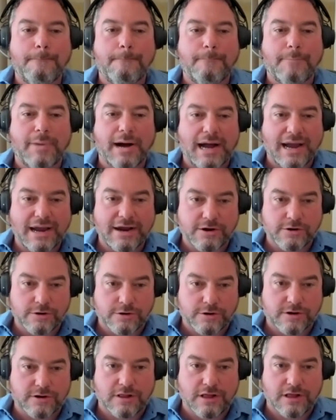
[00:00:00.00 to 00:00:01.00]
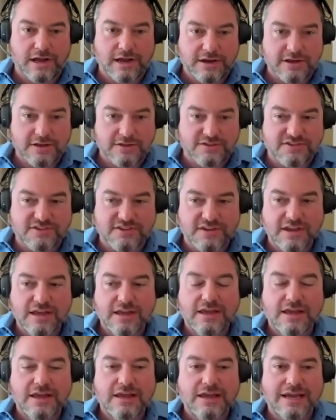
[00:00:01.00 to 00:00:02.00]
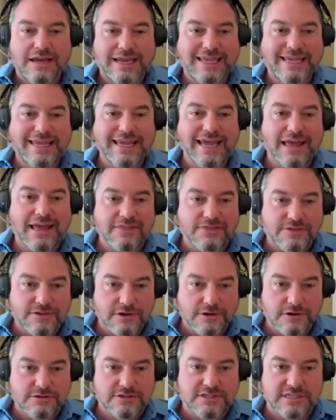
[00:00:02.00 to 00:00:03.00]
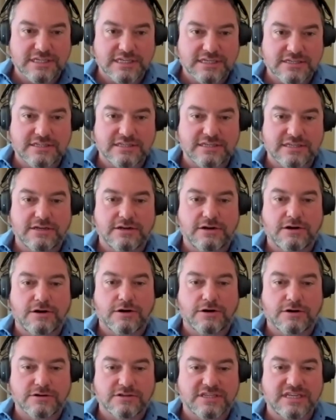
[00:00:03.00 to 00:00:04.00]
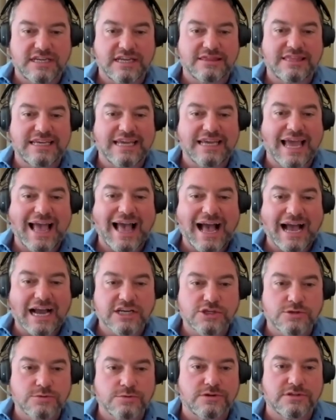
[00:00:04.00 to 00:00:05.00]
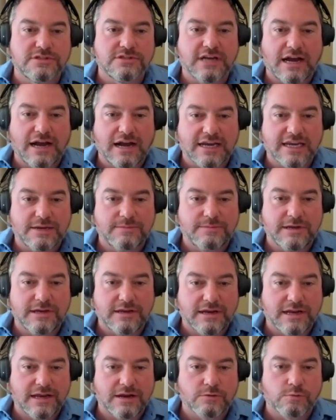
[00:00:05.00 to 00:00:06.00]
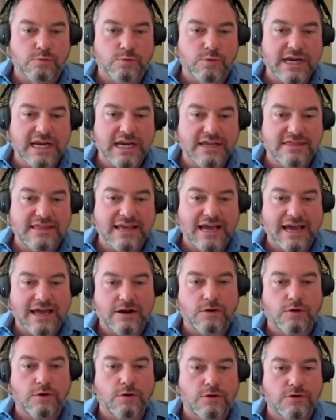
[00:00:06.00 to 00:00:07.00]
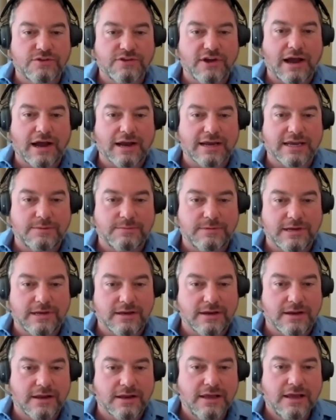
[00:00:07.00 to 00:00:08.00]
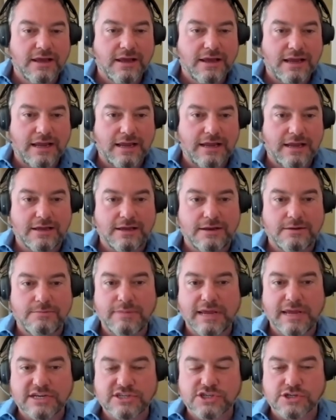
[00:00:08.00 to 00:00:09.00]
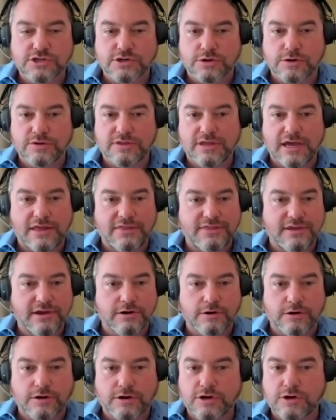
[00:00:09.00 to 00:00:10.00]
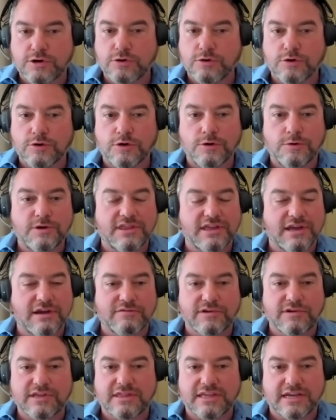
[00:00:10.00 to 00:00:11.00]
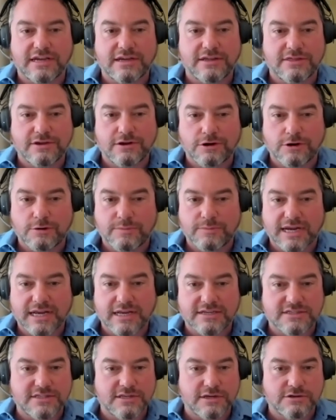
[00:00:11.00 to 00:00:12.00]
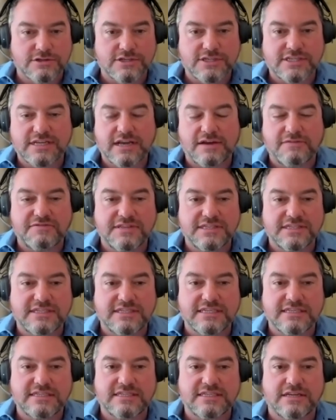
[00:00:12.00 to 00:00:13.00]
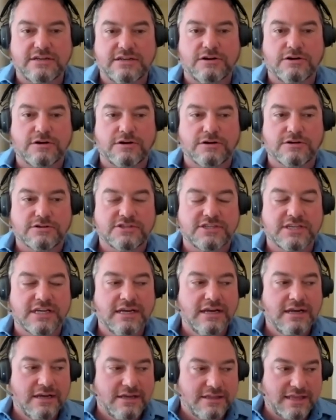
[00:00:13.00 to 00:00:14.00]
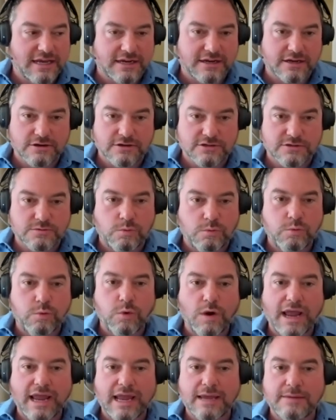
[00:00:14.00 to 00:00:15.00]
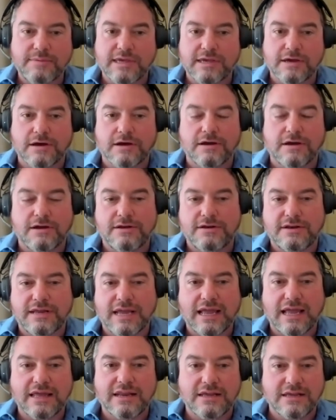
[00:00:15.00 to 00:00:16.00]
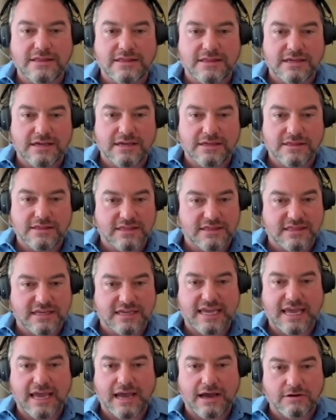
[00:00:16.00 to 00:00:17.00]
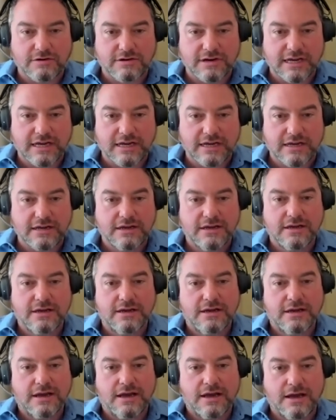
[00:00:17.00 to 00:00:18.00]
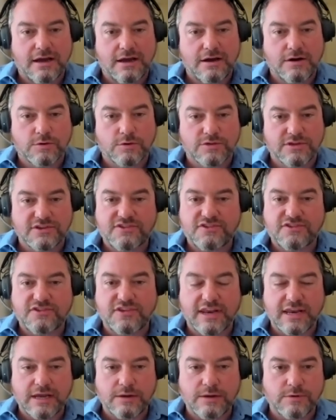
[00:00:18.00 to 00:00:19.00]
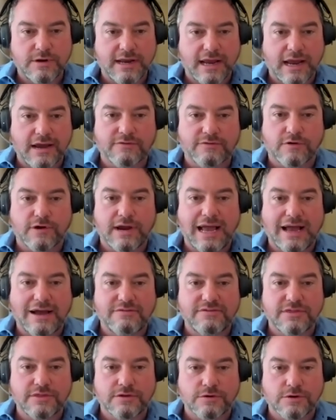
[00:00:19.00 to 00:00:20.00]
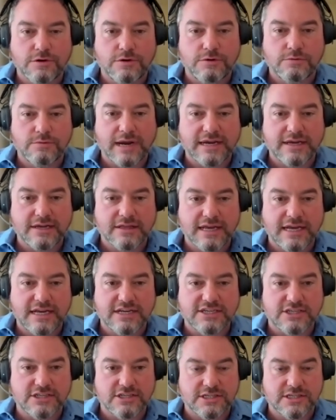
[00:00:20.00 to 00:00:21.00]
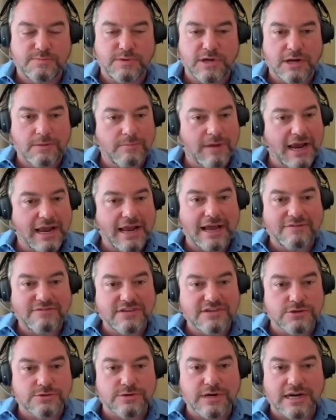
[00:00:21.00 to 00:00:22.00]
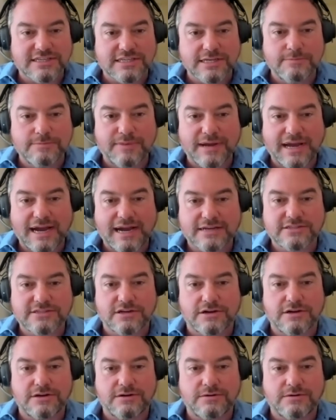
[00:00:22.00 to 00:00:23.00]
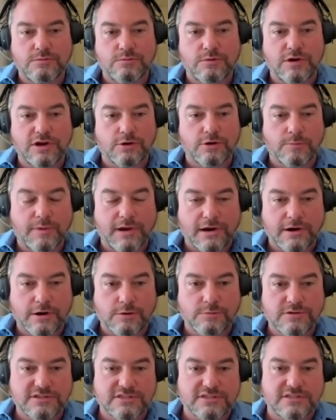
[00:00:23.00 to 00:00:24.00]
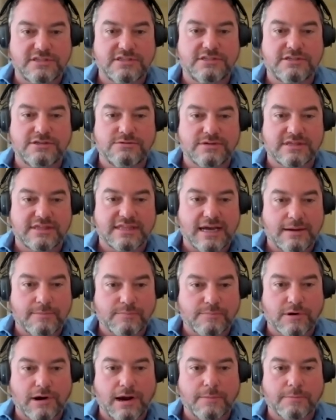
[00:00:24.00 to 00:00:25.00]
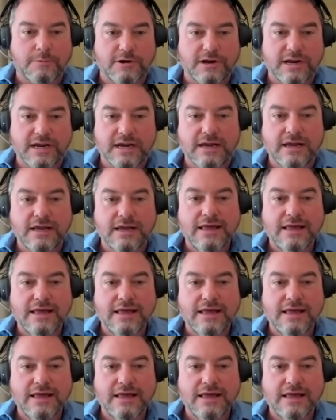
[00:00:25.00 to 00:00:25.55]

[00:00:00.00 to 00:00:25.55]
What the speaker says: buyer clients, get those CC&Rs, get the actual document and read that whole document and make sure that they're cool with everything in there, because there's stuff in CC&Rs that goes way beyond anything that the county or the city would ever have in their own regulations, but it might have a direct impact on what your buyer wants to do with that property.